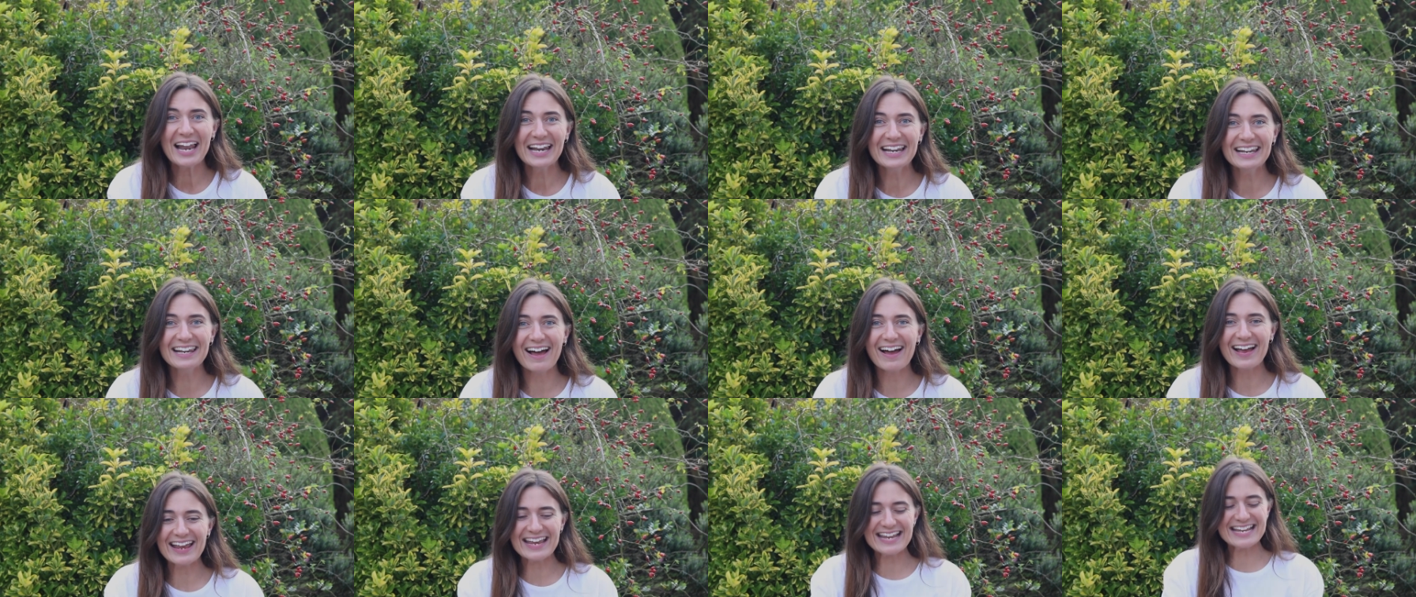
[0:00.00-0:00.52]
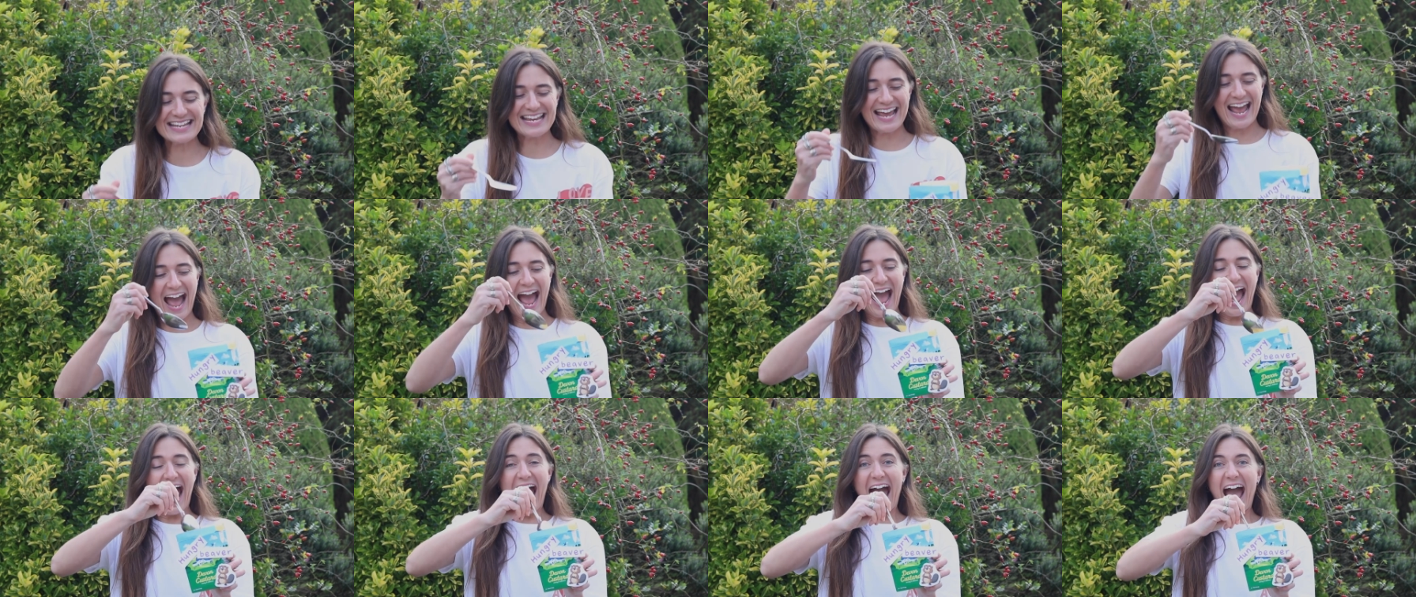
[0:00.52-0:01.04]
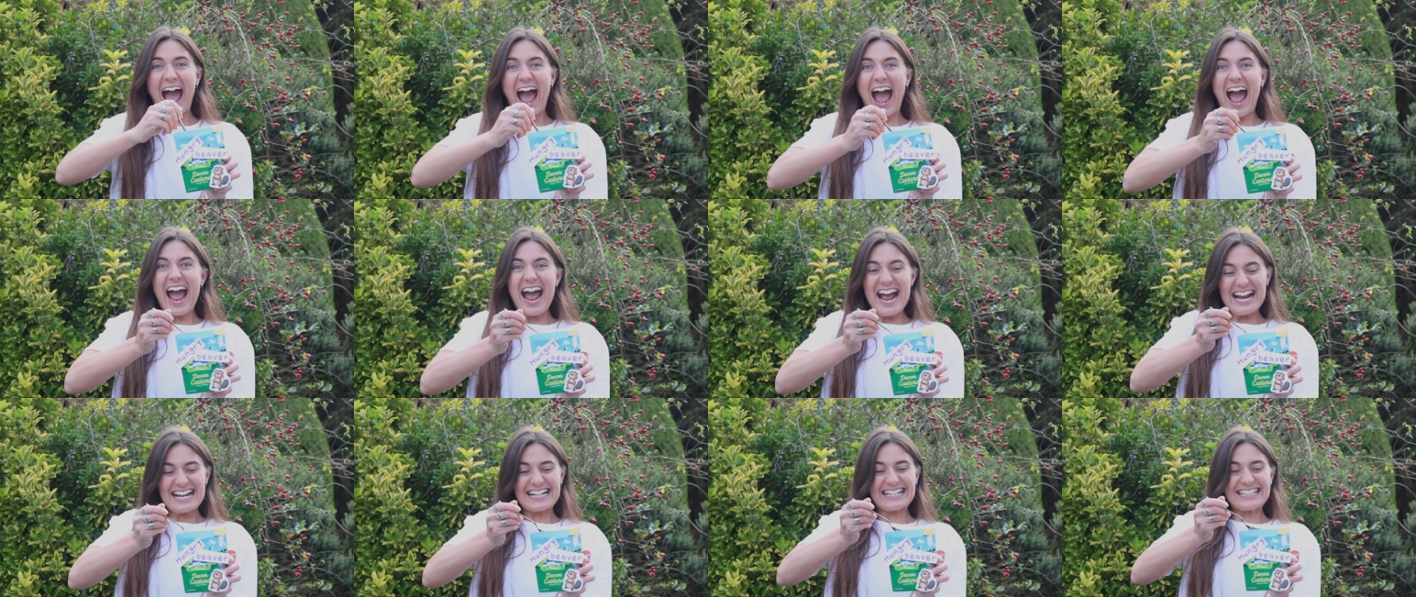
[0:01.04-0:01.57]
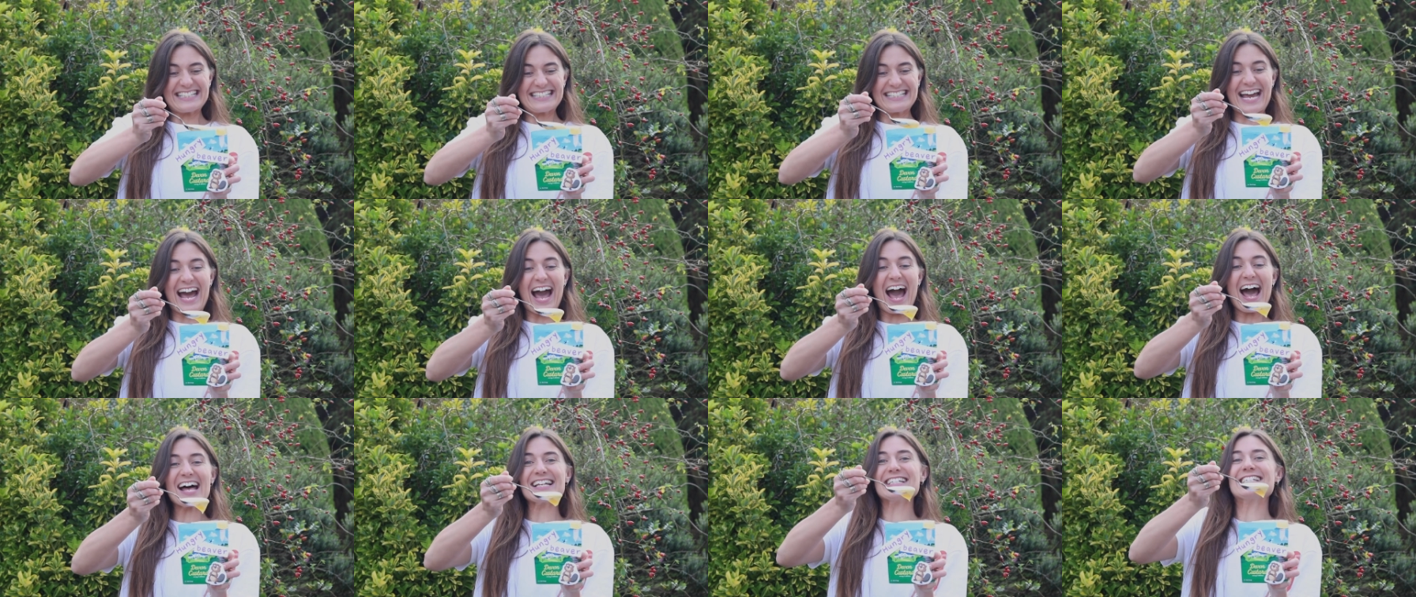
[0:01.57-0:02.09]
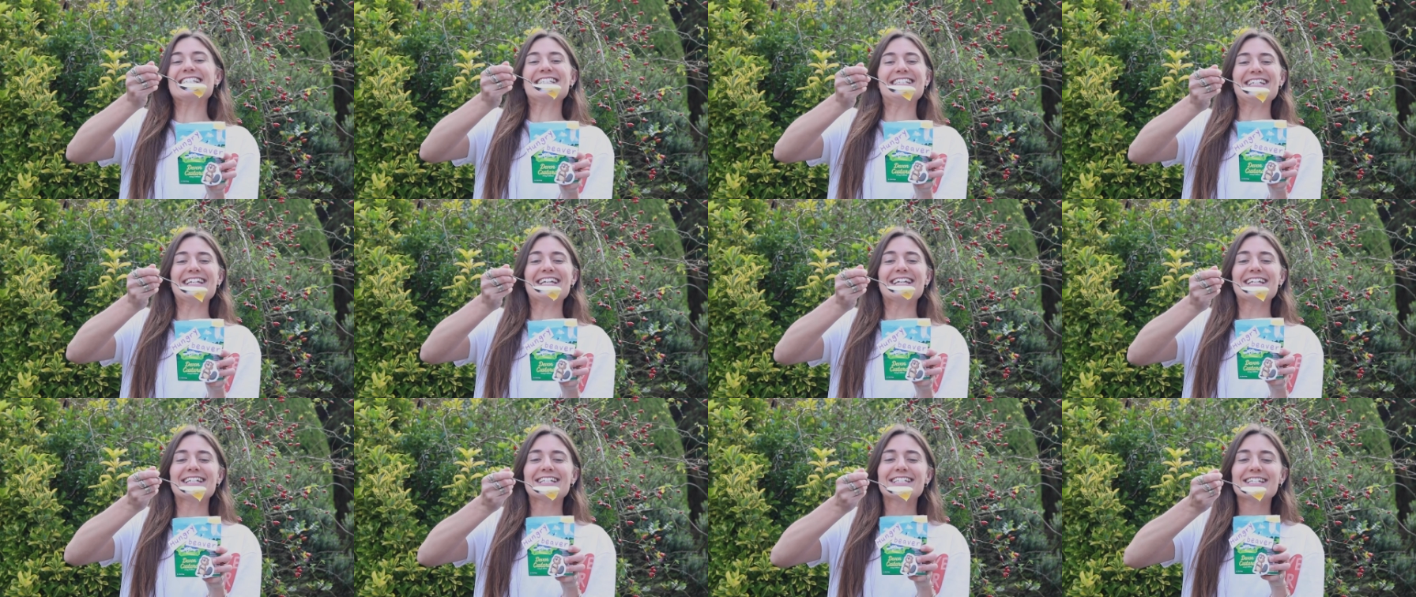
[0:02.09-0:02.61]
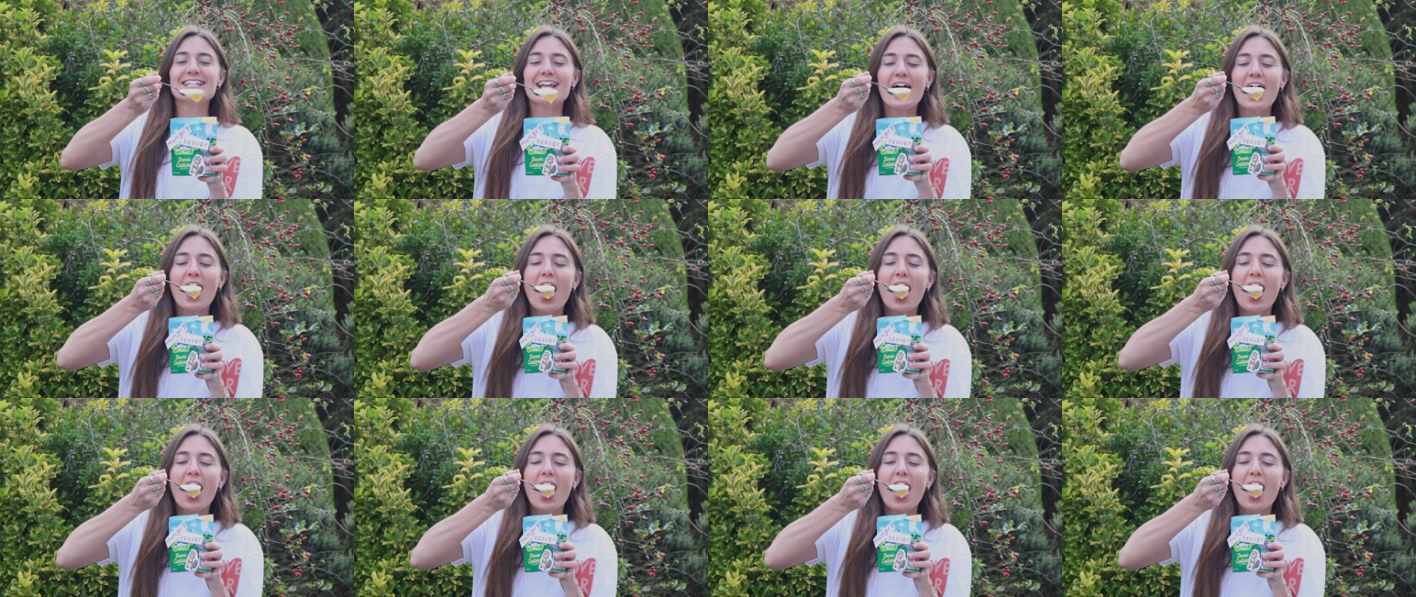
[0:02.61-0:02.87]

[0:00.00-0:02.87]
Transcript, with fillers: like custard.